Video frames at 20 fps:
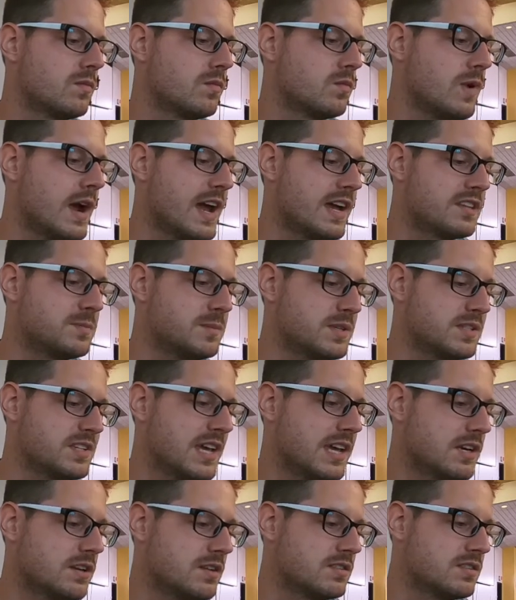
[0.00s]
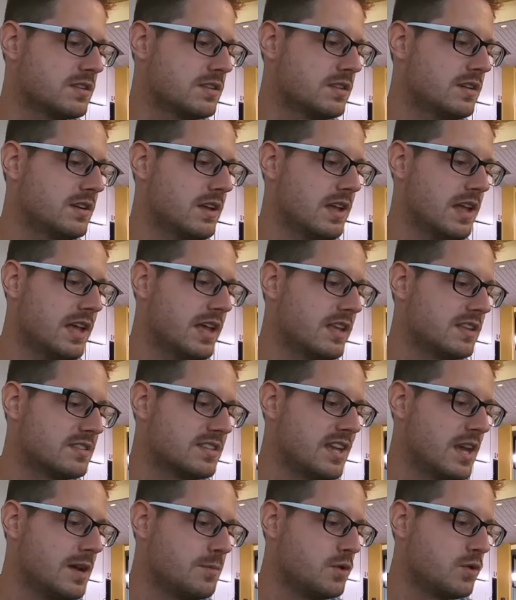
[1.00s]
Rasmus Anderson and
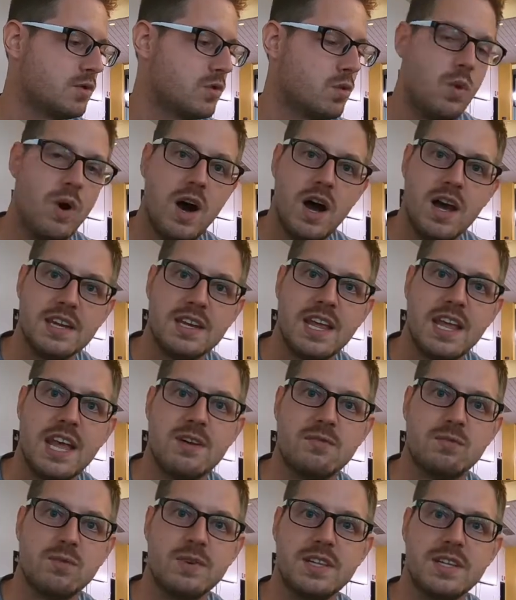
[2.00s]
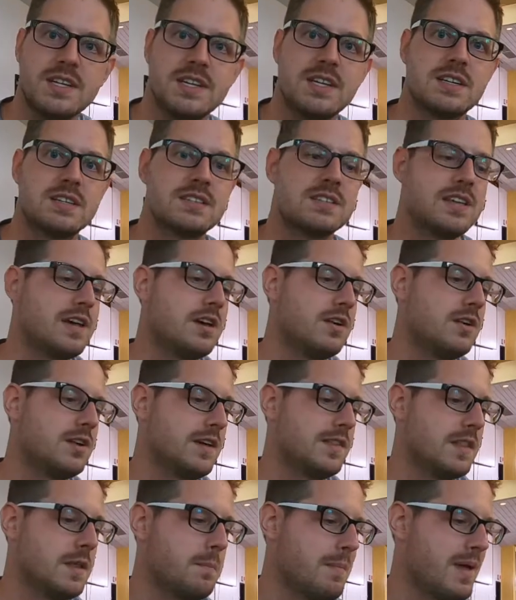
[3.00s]
Samuel Quant have really excelled
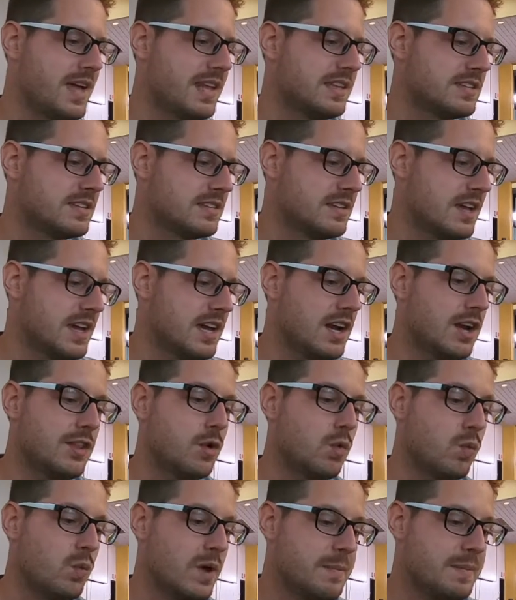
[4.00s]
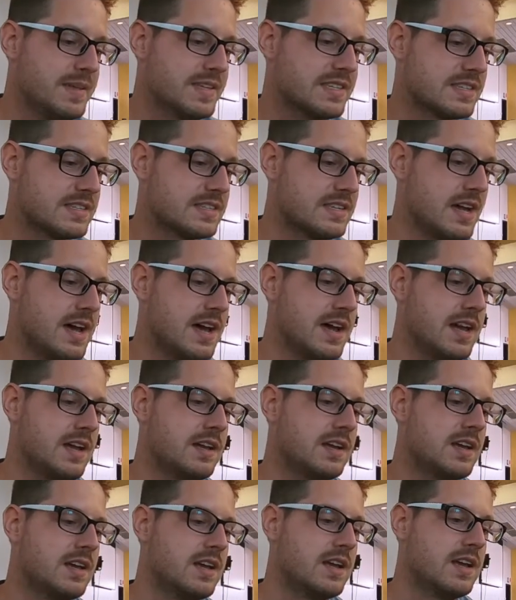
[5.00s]
on the men's side. On the women's
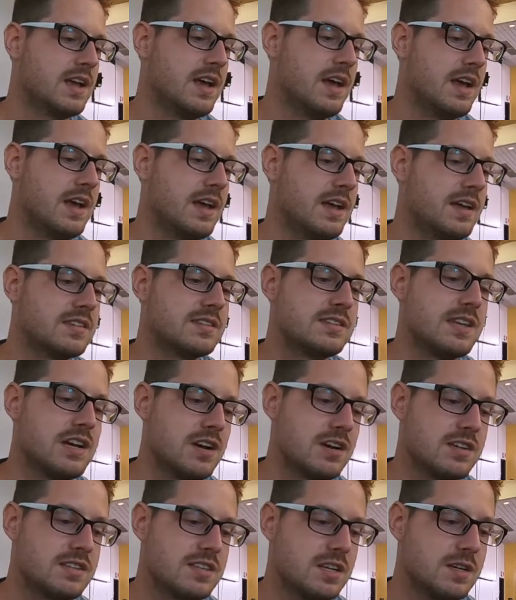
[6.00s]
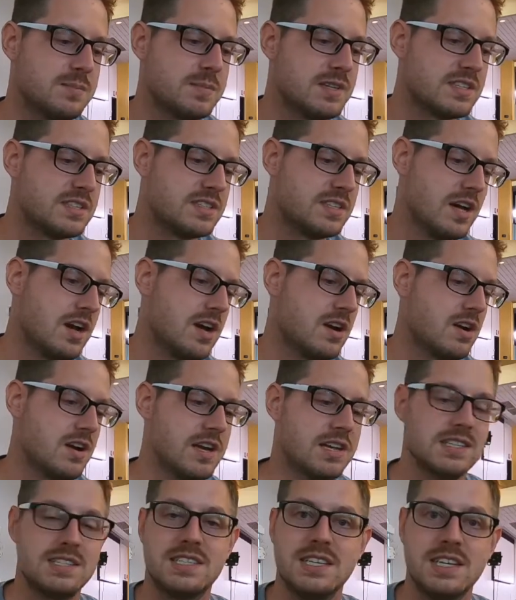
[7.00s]
side, Sarah Sigmund's daughter
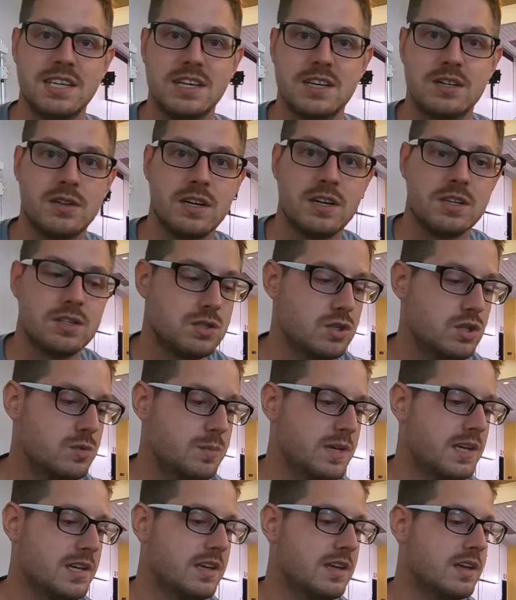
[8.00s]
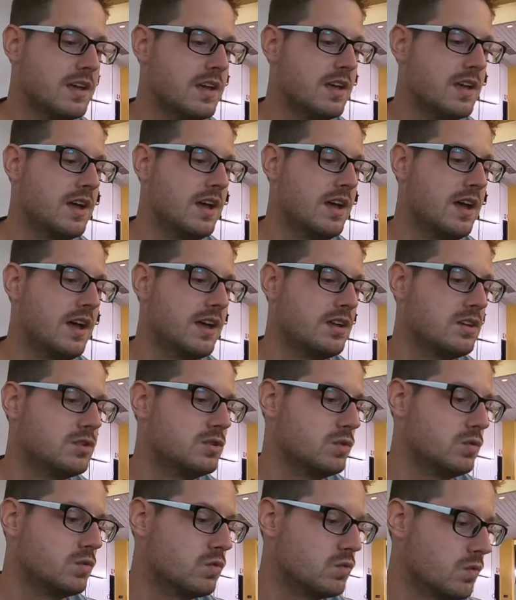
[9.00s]
and Tia Claire Toomey
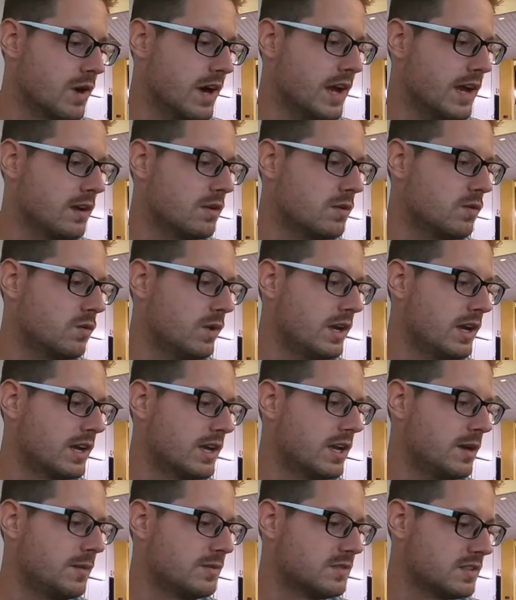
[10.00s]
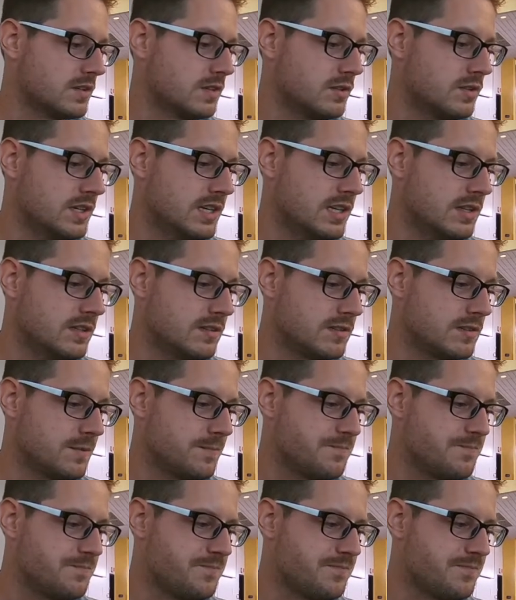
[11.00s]
do great when it comes to cleans.